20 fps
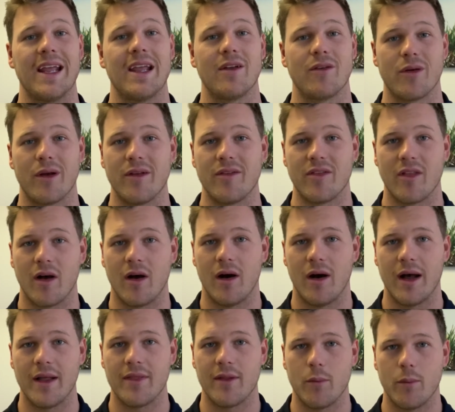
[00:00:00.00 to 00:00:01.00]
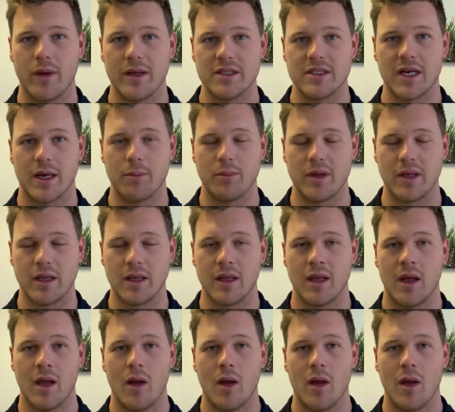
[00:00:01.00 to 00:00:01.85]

increase the height that we're jumping,